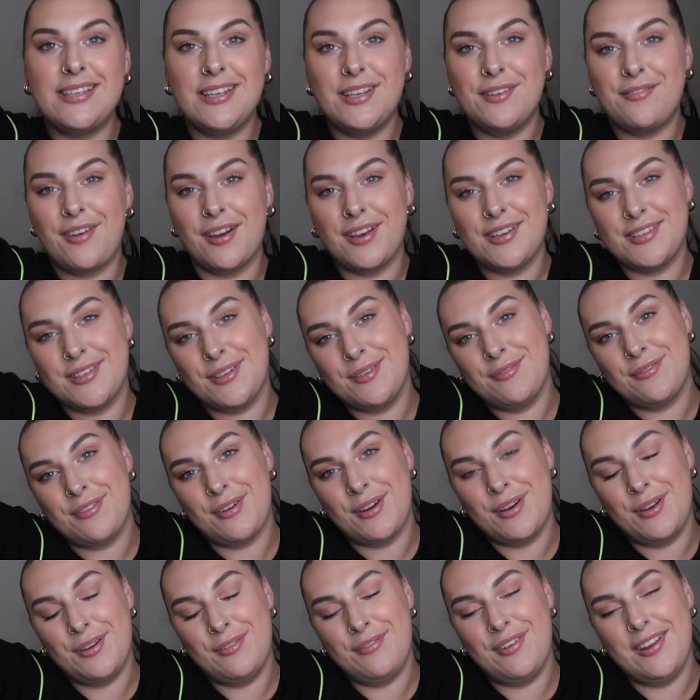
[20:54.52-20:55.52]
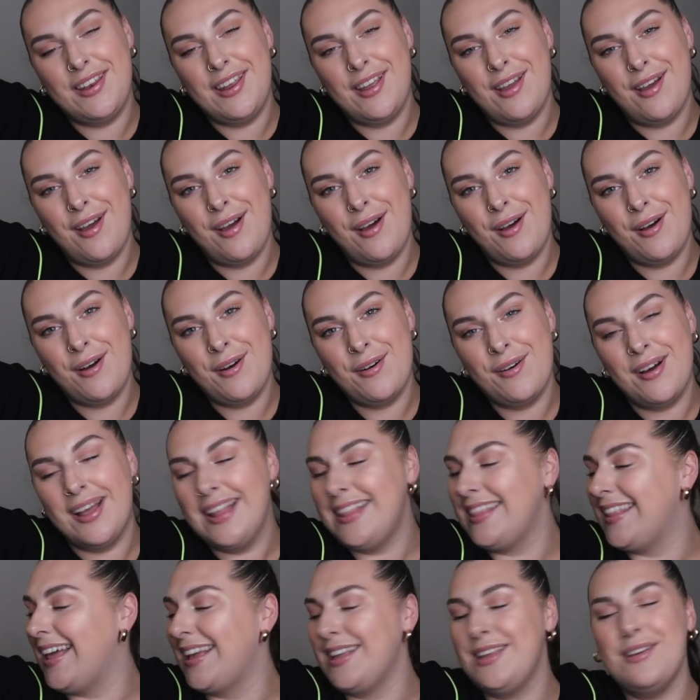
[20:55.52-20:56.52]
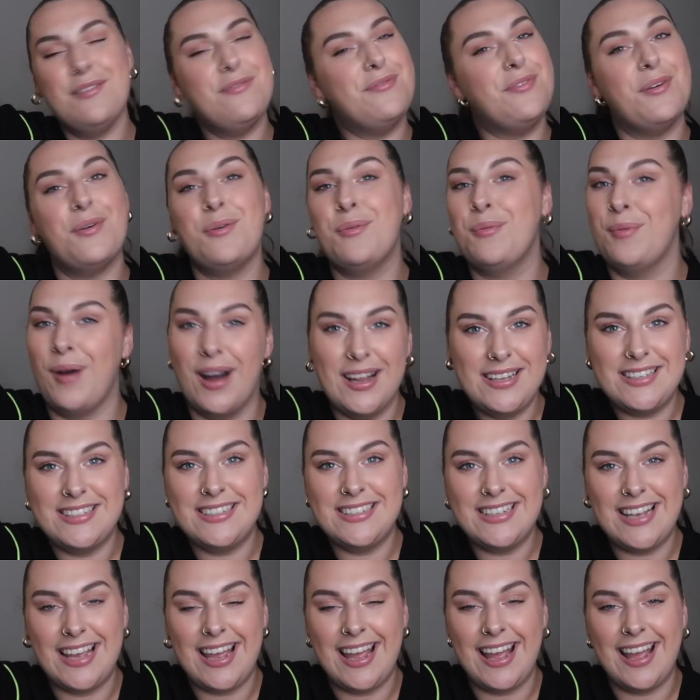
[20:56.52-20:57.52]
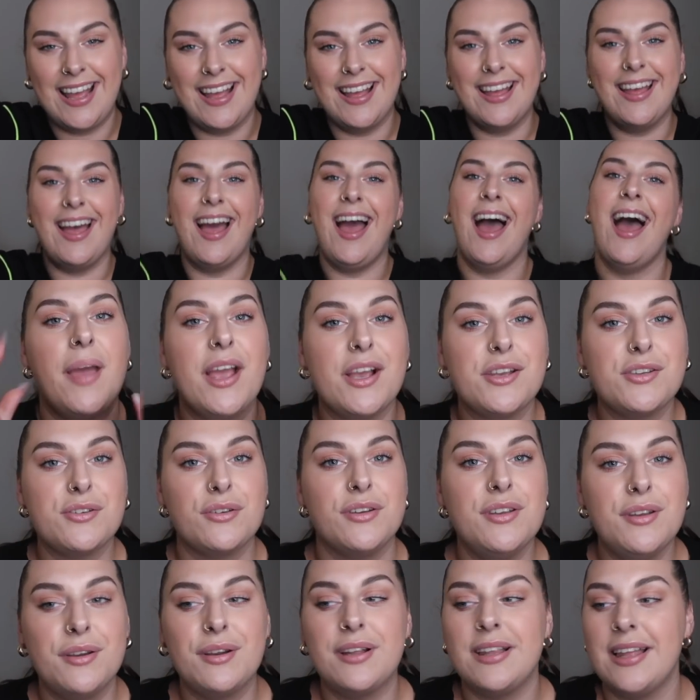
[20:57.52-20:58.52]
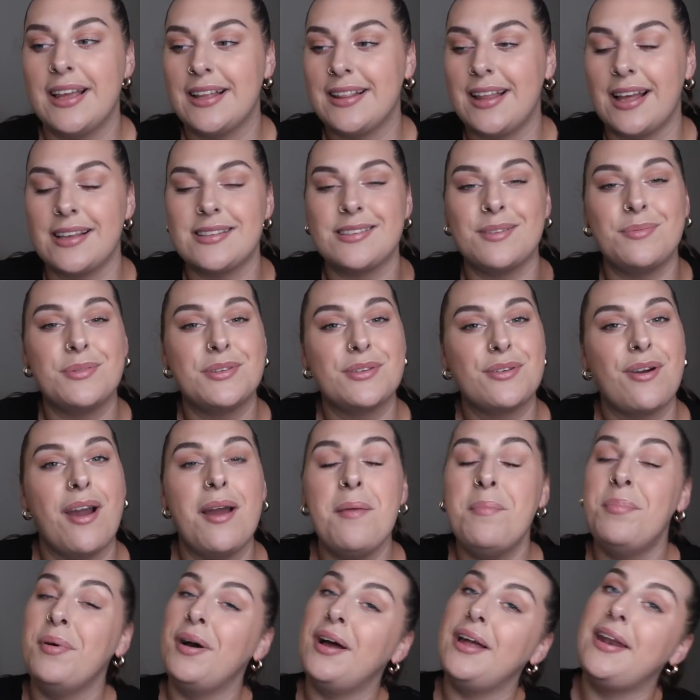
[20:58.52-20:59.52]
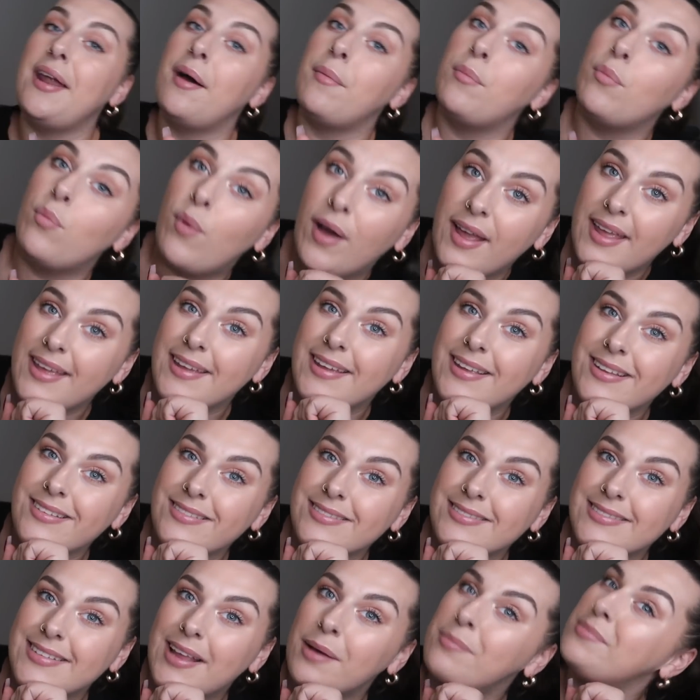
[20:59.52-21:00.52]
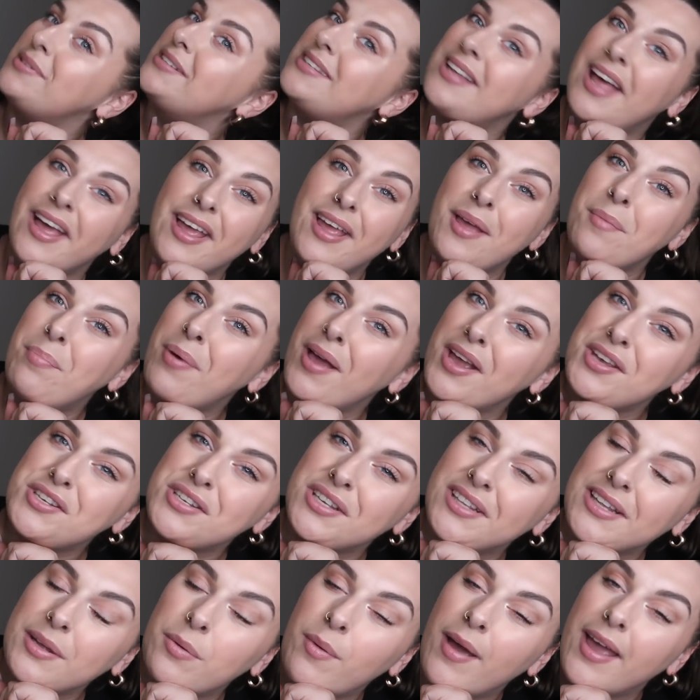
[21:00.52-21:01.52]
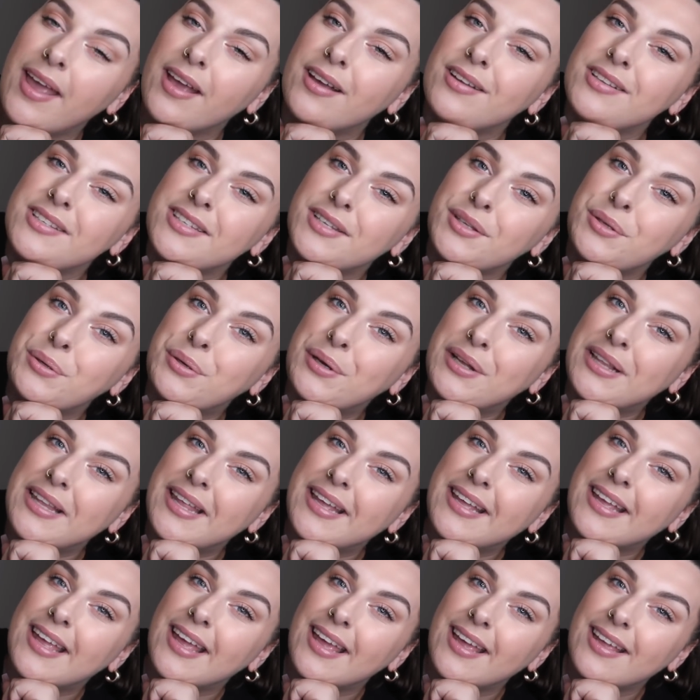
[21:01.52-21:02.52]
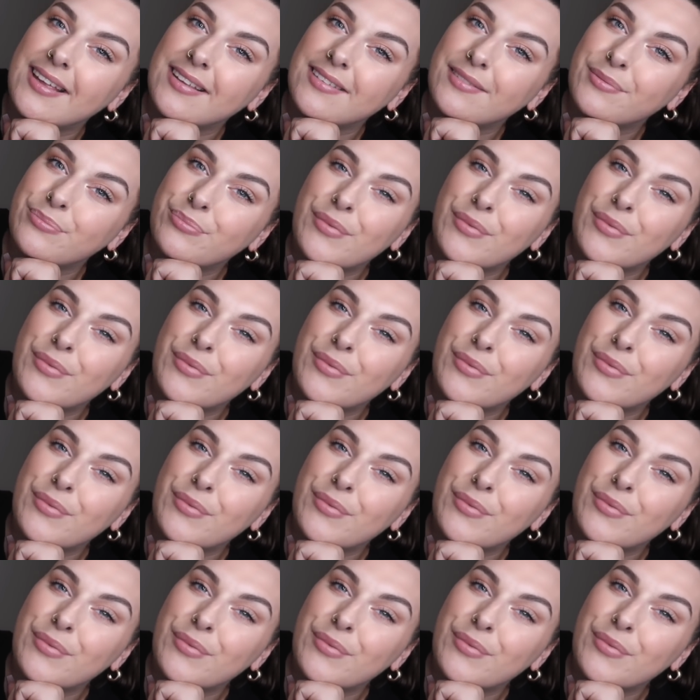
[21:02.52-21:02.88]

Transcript: see you very soon for a new video. Thank you for watching. Make sure you click that subscribe button. I'm waiting. I'm sat here patiently waiting until you click it,